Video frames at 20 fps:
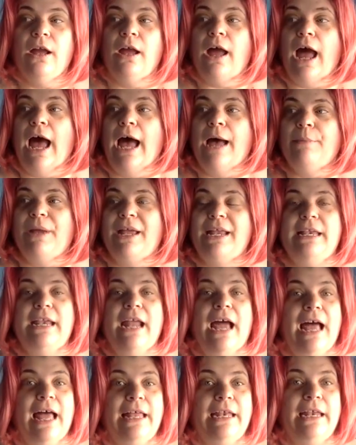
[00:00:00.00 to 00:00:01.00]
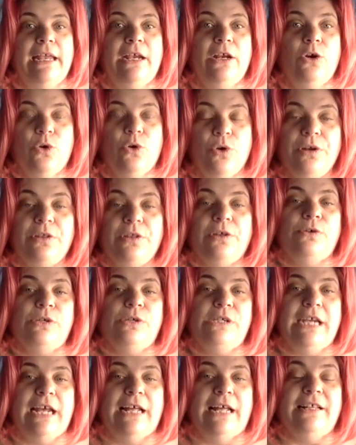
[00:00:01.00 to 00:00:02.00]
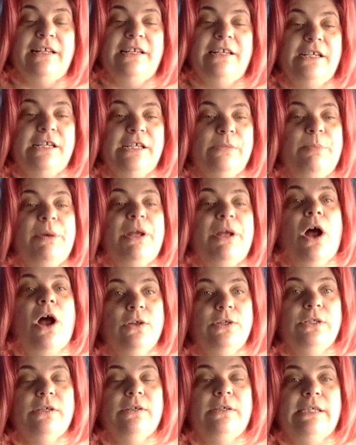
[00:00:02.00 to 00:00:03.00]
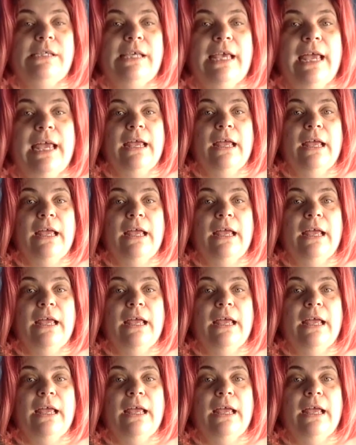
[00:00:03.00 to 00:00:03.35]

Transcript: Um, and not ignore those challenges, but also say,